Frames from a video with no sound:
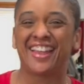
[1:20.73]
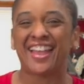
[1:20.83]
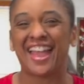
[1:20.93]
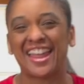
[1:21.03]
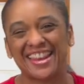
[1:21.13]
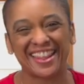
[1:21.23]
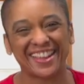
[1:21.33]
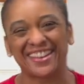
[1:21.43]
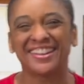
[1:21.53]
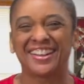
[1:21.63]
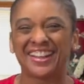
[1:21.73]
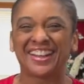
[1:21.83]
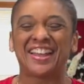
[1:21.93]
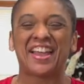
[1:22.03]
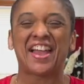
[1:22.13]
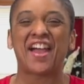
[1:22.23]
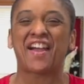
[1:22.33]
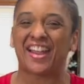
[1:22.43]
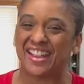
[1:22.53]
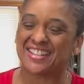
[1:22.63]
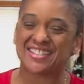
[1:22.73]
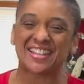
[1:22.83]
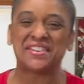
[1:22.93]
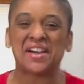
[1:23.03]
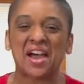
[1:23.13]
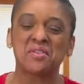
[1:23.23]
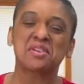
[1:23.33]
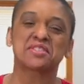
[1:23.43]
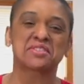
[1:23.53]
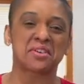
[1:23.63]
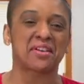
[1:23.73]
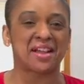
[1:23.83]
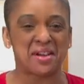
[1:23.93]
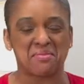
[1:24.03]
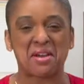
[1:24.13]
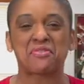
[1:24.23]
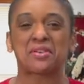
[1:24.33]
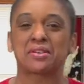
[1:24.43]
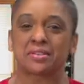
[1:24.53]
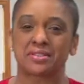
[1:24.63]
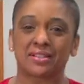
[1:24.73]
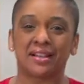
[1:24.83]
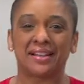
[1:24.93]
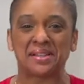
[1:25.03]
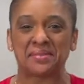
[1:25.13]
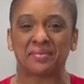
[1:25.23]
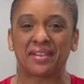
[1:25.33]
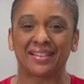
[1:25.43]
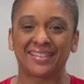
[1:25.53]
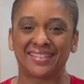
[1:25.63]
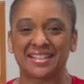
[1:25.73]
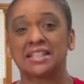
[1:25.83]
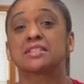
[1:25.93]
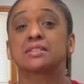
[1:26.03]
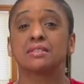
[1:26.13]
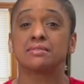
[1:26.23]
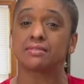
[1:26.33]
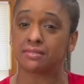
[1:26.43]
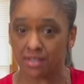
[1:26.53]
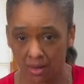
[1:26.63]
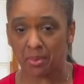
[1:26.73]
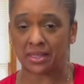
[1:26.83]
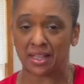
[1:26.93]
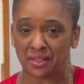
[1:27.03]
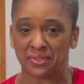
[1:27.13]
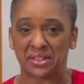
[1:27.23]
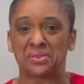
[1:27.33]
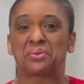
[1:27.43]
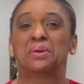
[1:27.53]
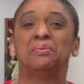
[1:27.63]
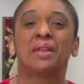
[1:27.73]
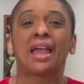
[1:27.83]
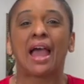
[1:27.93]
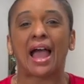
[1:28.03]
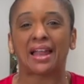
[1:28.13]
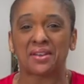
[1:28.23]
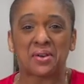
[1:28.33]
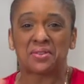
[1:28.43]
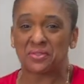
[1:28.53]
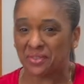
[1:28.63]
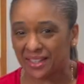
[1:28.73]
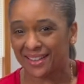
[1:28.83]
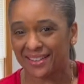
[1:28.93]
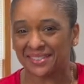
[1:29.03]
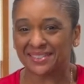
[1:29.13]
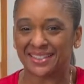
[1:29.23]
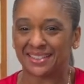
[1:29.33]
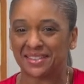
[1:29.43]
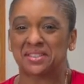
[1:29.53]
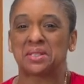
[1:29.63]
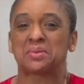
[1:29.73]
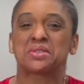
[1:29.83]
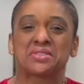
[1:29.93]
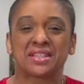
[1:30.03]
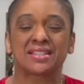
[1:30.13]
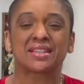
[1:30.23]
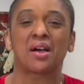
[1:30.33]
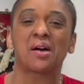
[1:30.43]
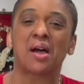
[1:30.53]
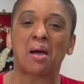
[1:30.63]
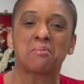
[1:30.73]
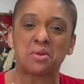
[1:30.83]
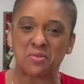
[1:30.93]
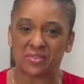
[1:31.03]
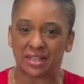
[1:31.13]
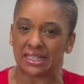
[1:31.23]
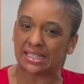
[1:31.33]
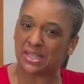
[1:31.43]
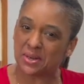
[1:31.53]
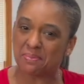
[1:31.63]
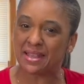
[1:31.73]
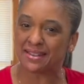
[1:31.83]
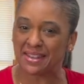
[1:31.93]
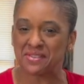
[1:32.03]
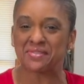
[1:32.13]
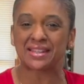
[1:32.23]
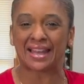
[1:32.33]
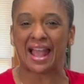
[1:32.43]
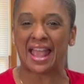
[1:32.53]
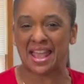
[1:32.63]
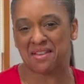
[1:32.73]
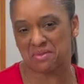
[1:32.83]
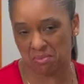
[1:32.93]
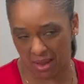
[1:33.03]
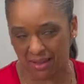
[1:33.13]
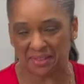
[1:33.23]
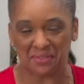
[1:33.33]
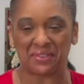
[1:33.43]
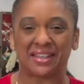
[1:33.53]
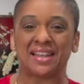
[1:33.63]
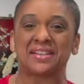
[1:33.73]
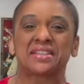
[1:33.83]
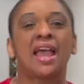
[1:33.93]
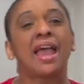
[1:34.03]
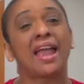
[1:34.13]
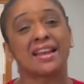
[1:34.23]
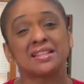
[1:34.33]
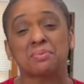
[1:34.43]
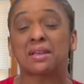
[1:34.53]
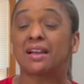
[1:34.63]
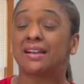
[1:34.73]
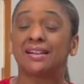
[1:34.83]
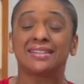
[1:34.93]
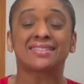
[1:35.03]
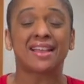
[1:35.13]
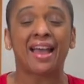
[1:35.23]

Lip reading: Hey there. All right, so I want to start out by first, let's talk about the elephant in the room. I know in the videos, the little clips you just saw, I'm moving a little bit different than I have in my other videos. And it's because,